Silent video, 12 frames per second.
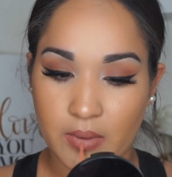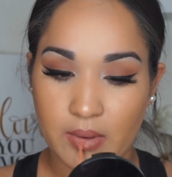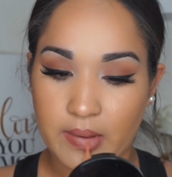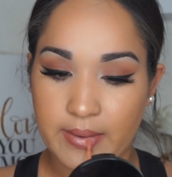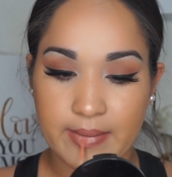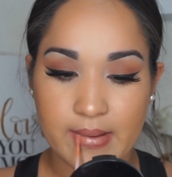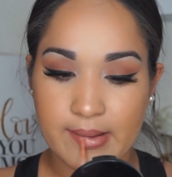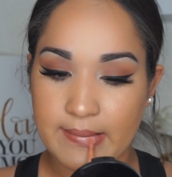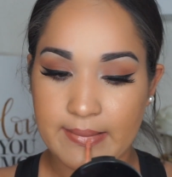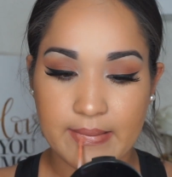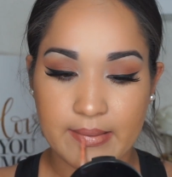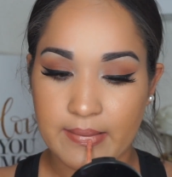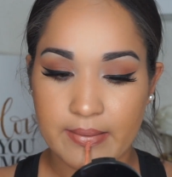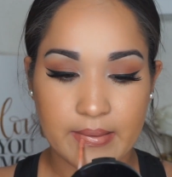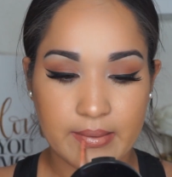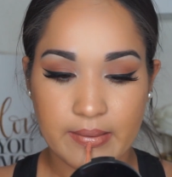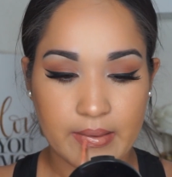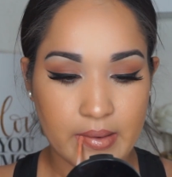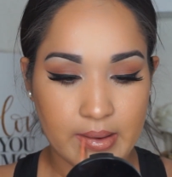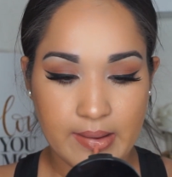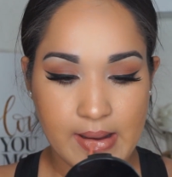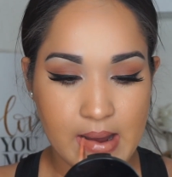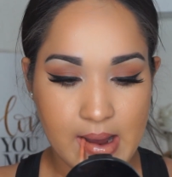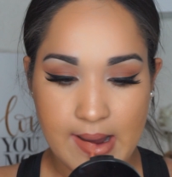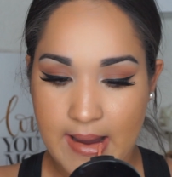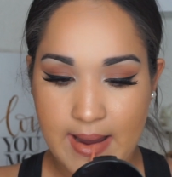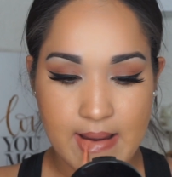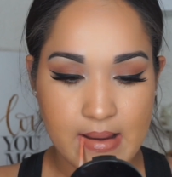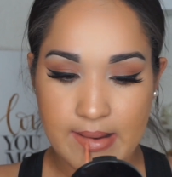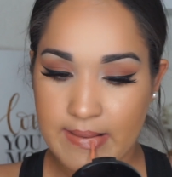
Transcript: If you guys would like to see what I wore, like my full outfit,